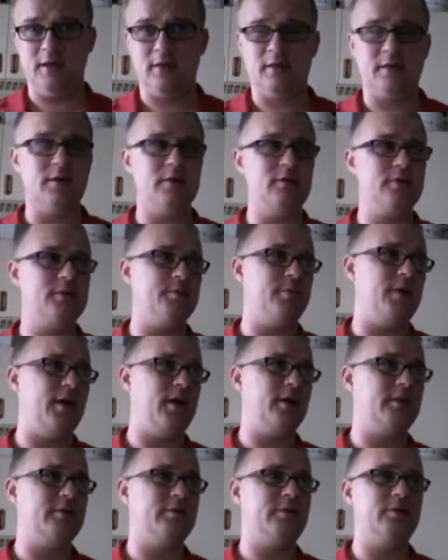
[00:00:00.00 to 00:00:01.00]
It goes
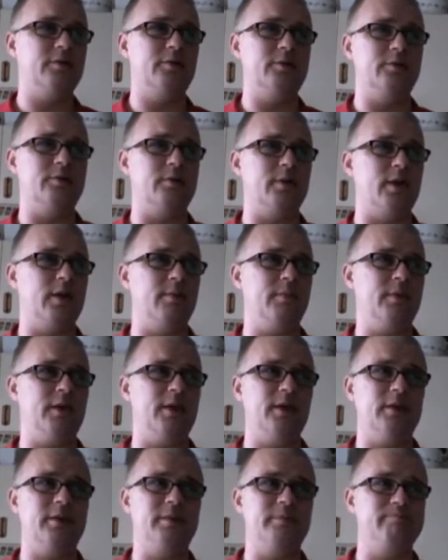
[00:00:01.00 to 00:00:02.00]
back to, I
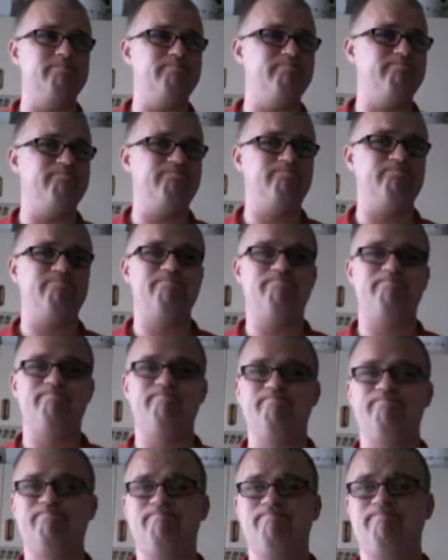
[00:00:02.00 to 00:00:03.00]
mean,
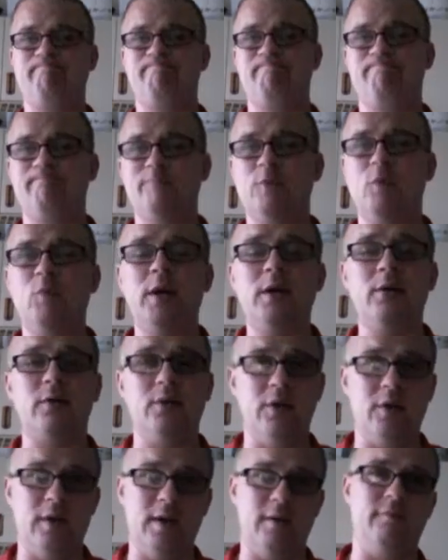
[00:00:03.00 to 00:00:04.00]
we don't
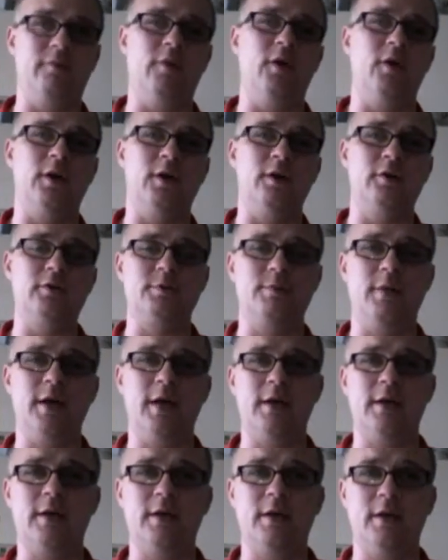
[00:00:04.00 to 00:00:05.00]
know how far it goes
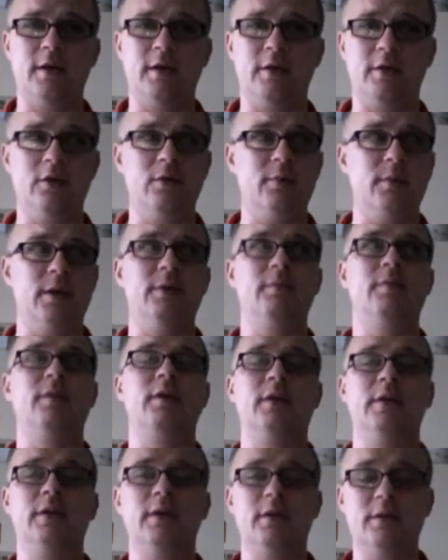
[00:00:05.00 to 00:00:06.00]
back. Nobody
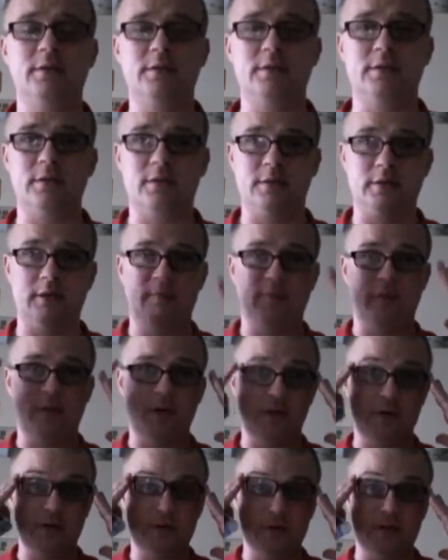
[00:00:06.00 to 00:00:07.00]
really does, except for
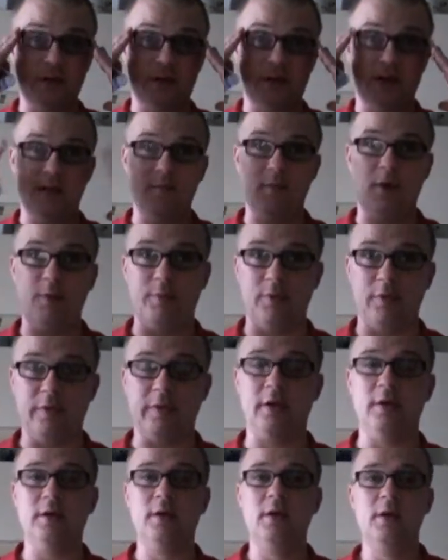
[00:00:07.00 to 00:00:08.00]
those that came up with
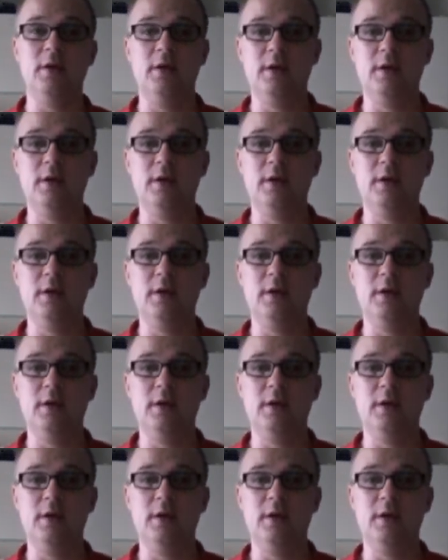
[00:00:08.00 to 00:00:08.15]
it.